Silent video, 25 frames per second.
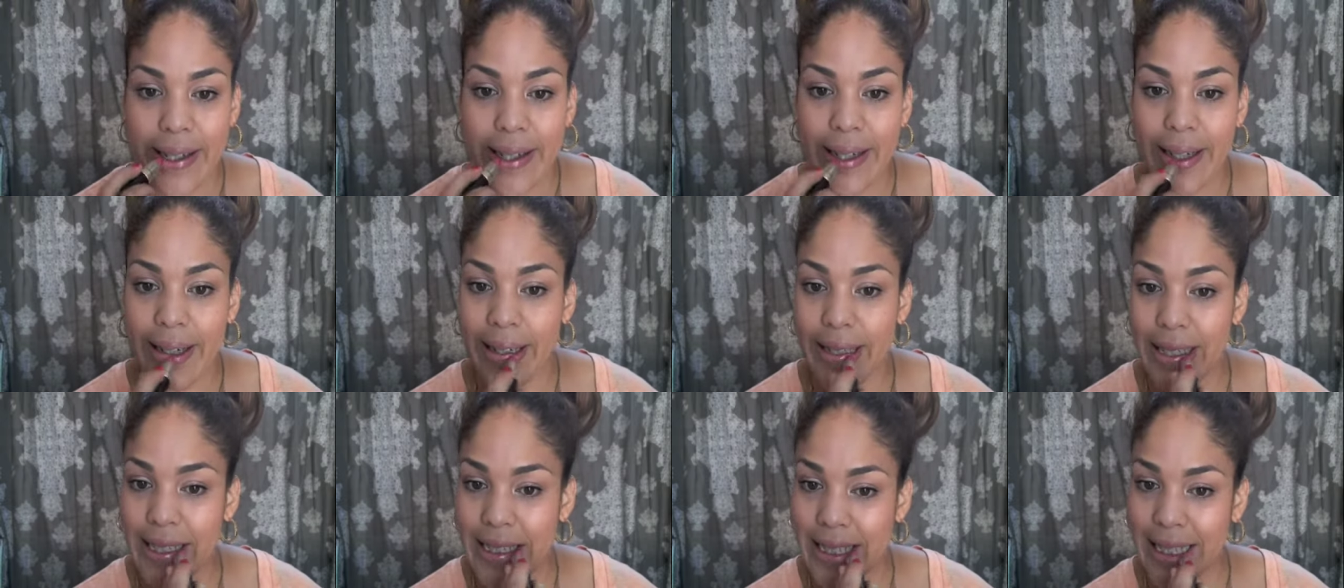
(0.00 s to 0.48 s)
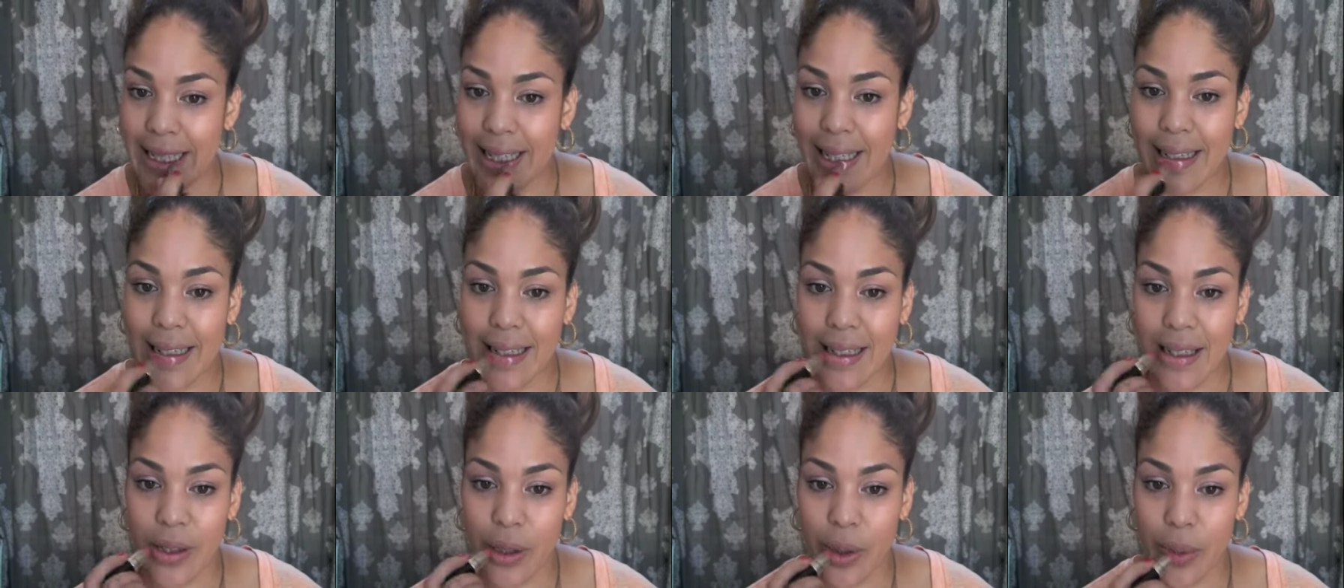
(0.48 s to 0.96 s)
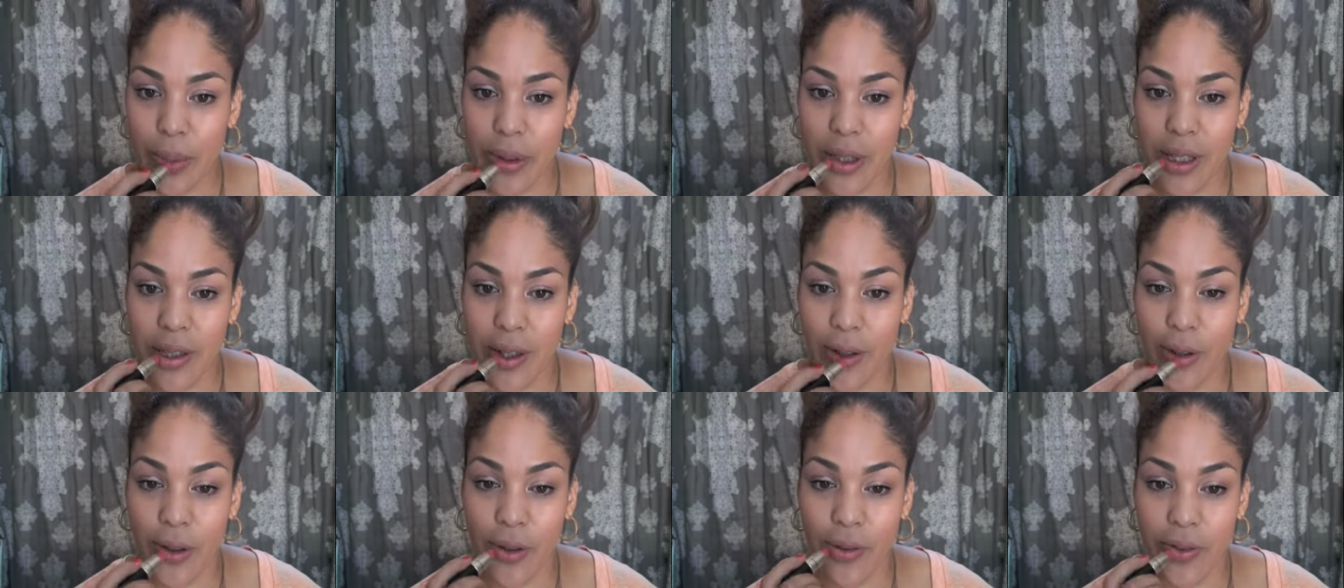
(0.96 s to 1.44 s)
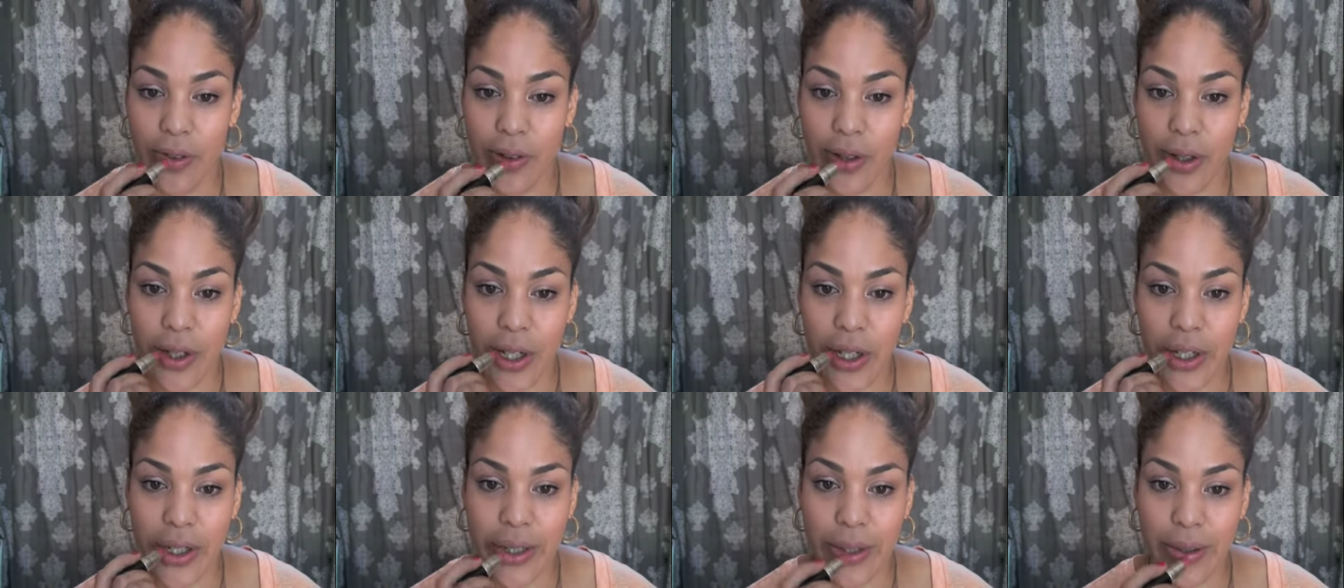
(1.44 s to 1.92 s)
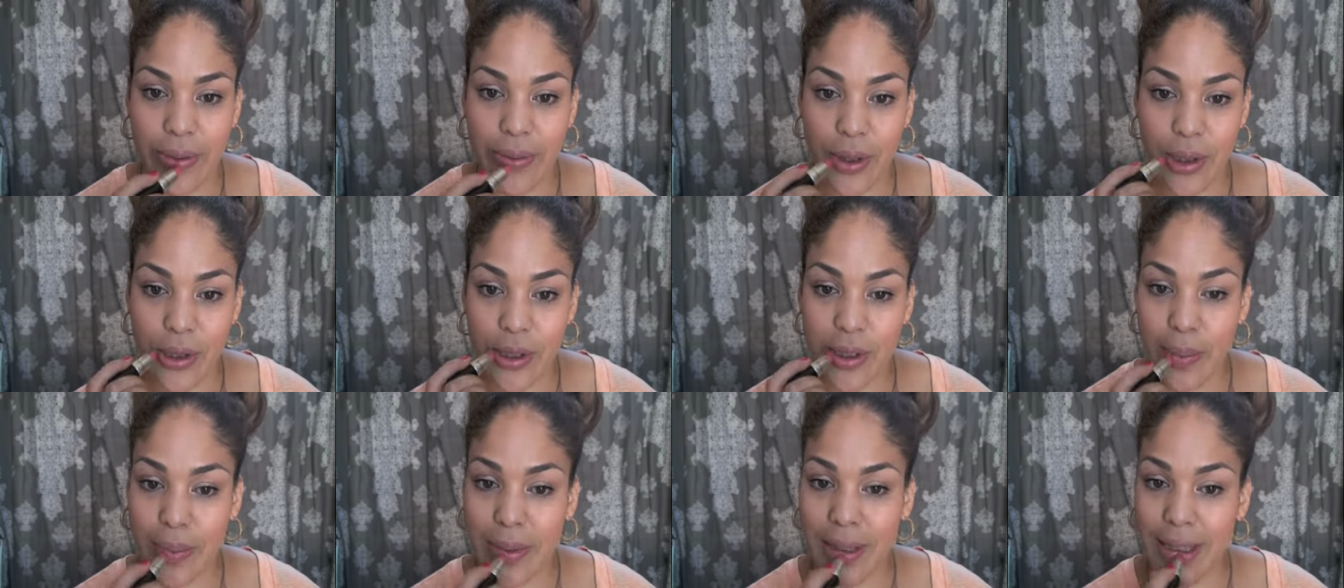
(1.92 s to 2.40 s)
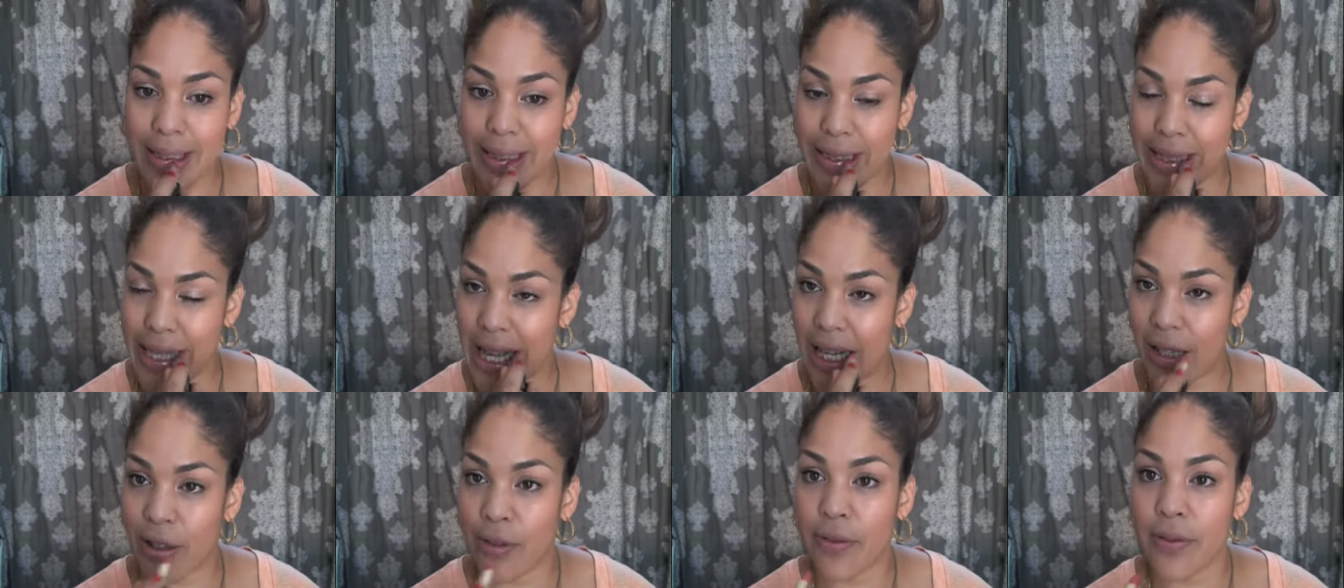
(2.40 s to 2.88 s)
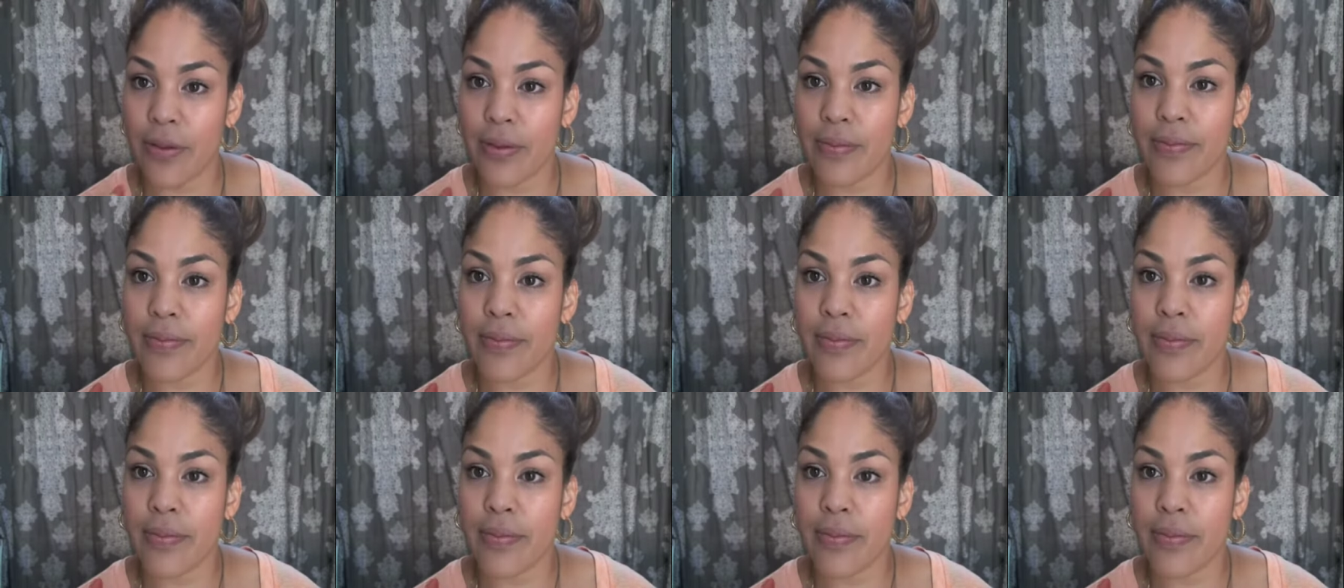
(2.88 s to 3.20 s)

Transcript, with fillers: I just add a little bit over the Rosebud Salve.